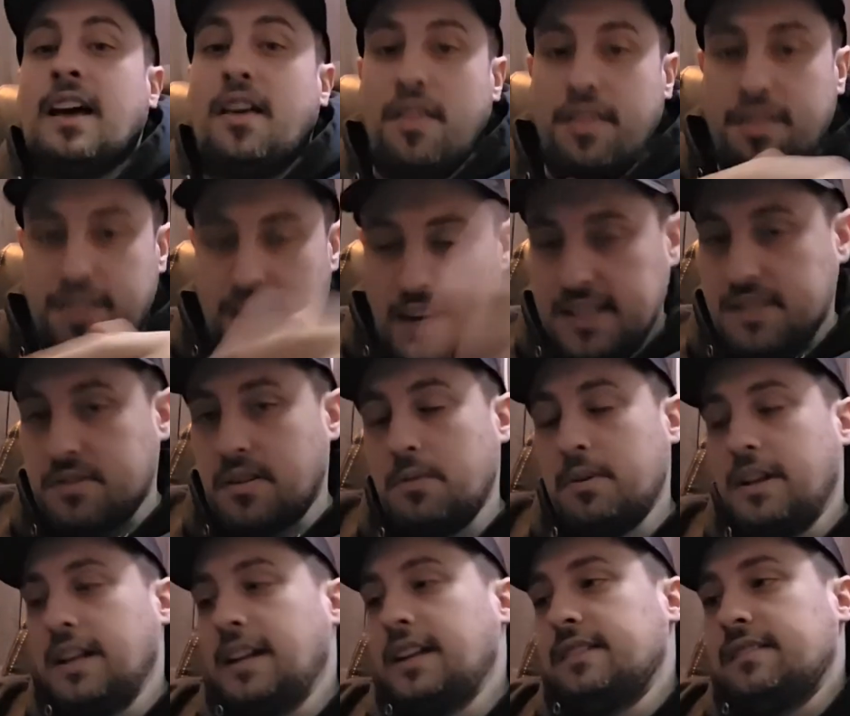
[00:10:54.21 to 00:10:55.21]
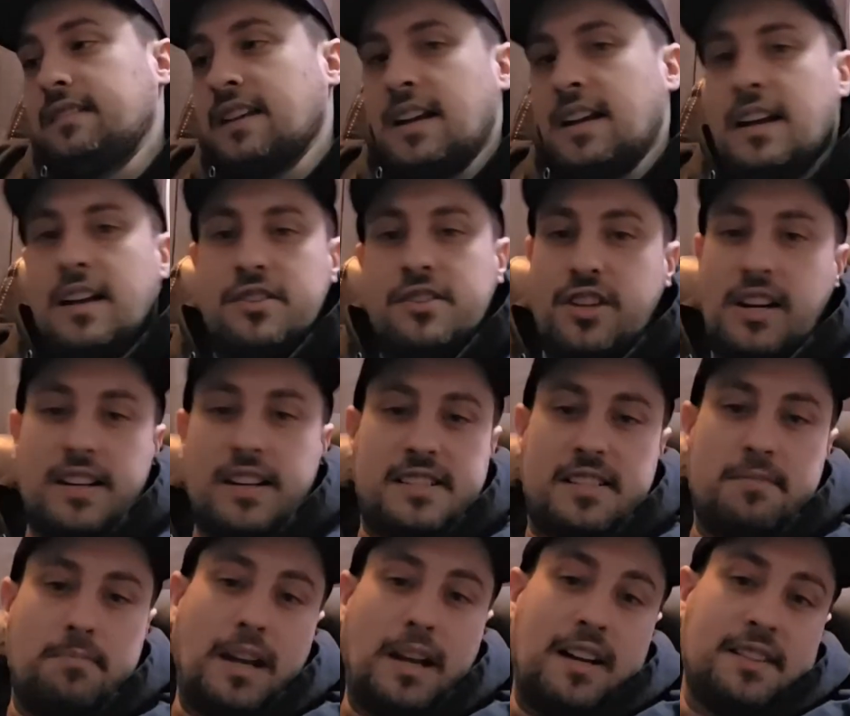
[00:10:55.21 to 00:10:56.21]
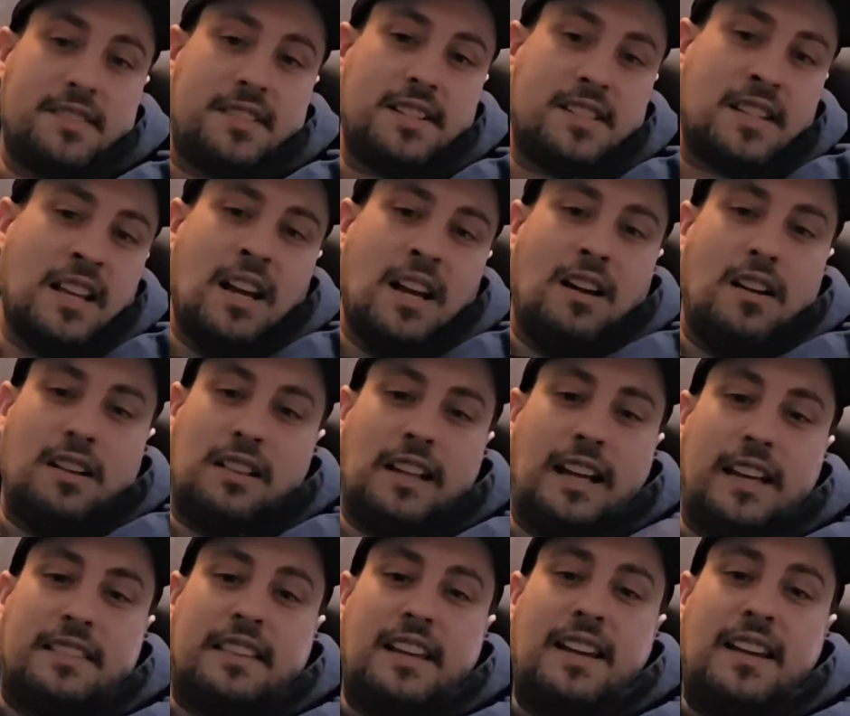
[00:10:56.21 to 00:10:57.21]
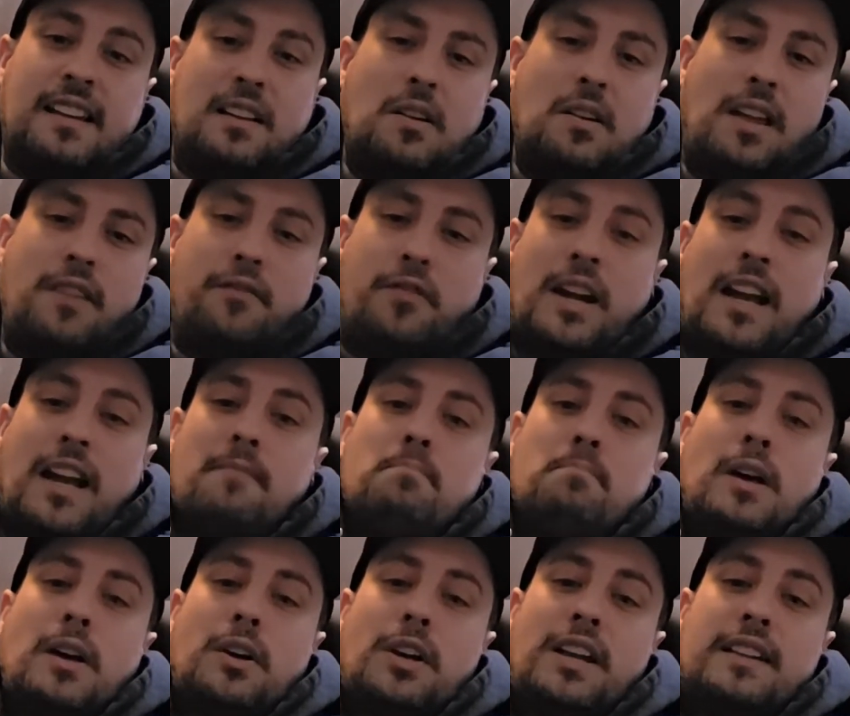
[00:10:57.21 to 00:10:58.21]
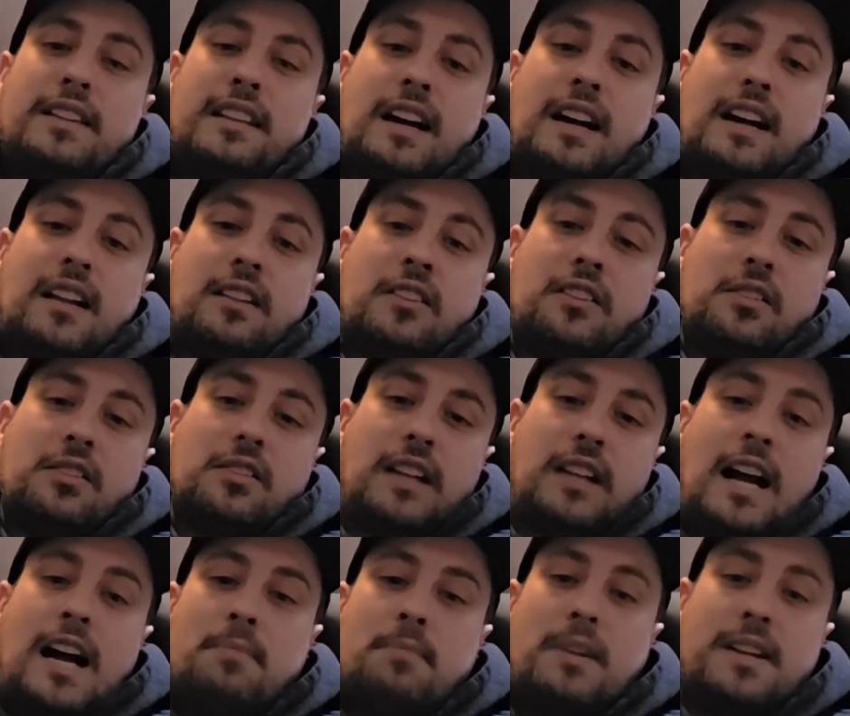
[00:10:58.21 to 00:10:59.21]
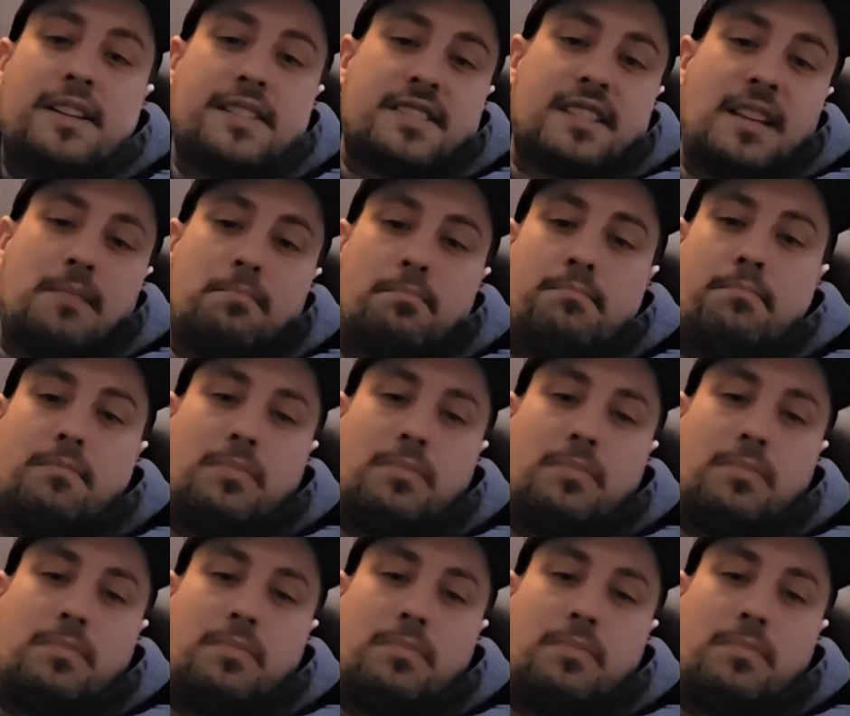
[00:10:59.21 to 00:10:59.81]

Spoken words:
That's why we need checks and balances. Like if we have $1 million lobbyists and $1